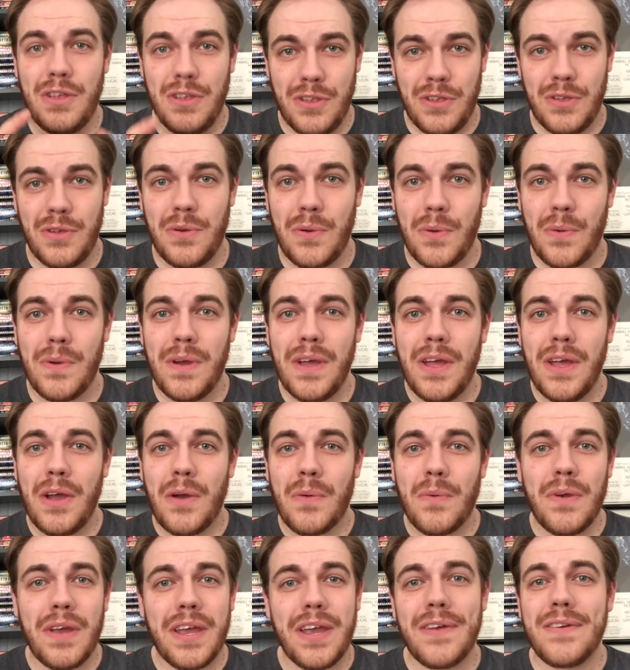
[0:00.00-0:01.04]
you.
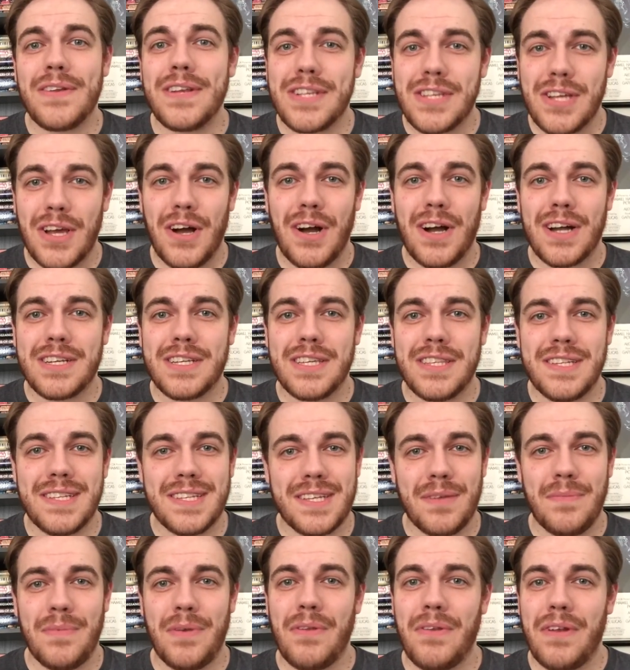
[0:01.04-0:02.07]
We're here to talk to this
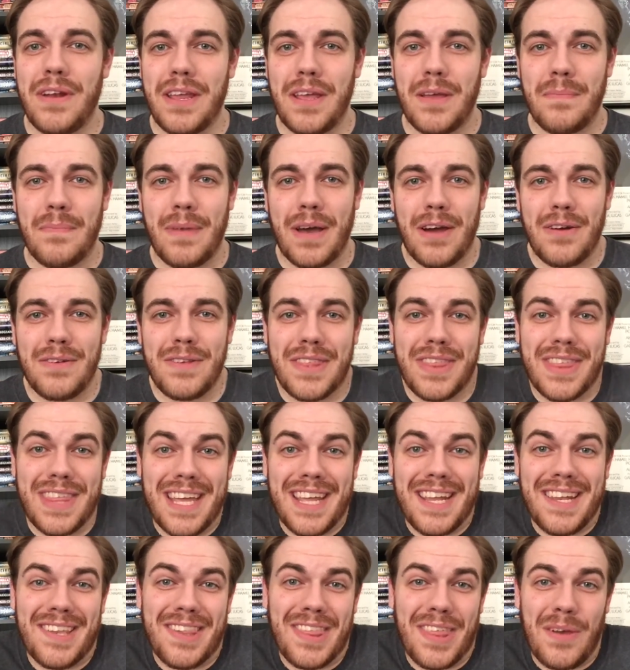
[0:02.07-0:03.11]
community about
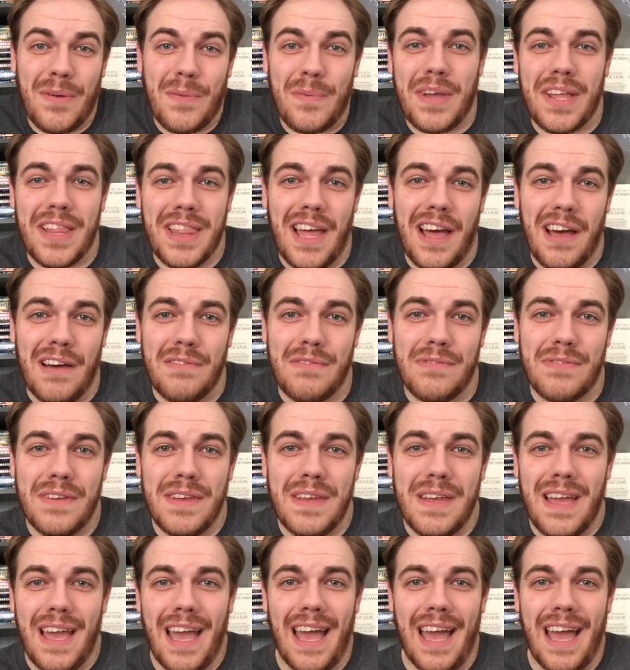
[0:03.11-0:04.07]
things that we love,